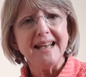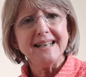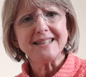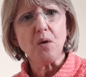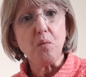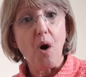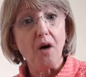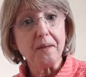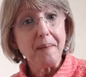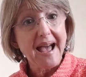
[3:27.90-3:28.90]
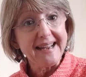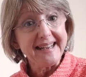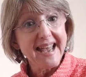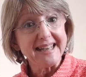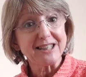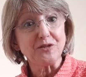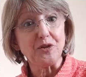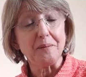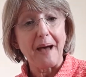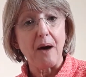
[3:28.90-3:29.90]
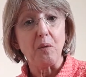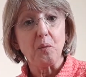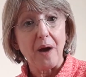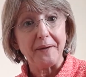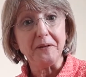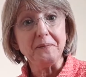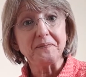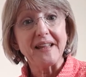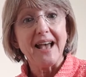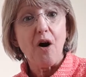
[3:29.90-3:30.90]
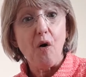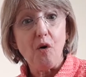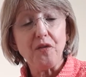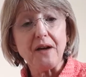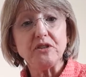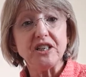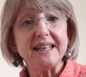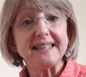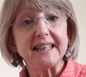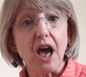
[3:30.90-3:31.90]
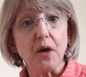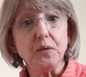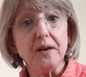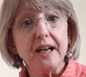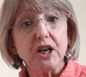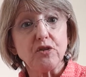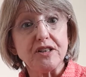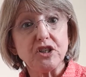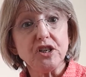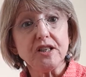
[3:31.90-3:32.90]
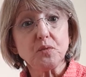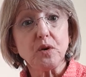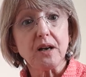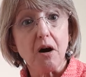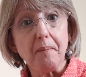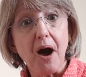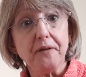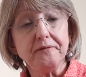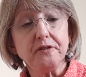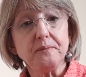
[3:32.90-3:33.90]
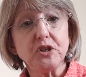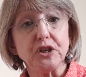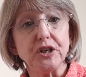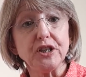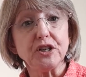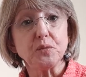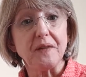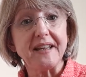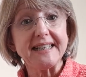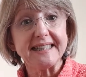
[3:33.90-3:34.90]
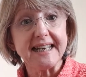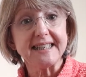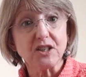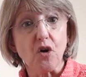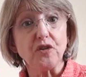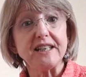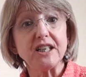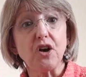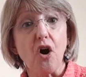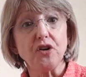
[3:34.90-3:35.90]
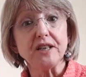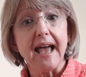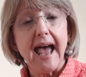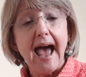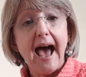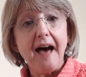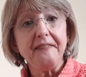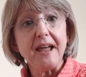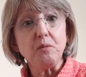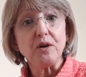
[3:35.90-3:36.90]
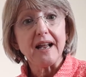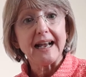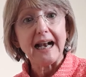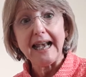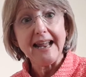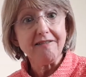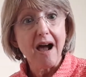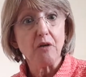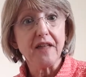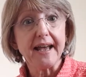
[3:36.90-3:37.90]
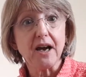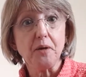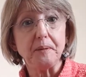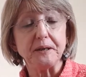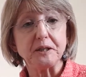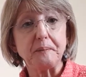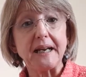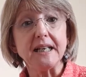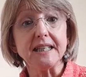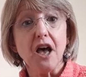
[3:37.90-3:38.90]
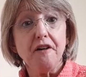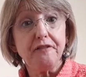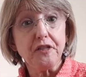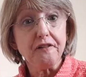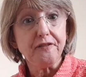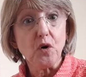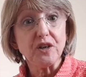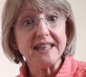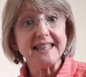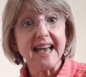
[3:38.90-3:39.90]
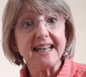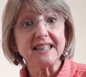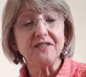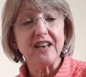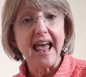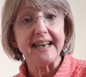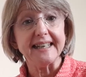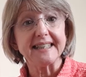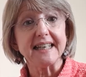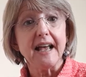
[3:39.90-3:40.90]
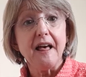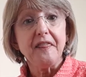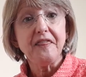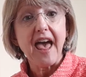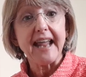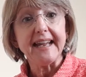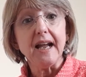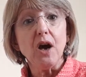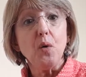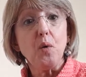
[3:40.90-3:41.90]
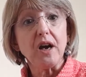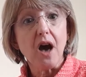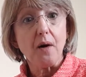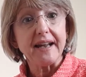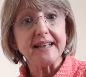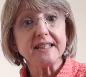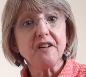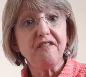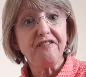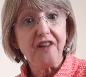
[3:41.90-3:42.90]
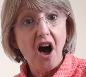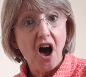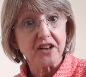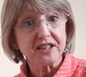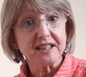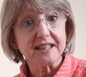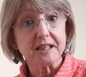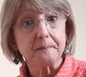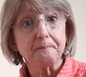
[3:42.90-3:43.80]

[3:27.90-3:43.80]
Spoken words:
So what are the pancakes all about? Well, all those years ago, Christians would come home from church when they'd said sorry to God and they would clear out their cupboards because for the 40 days of Lent, they were going to fast.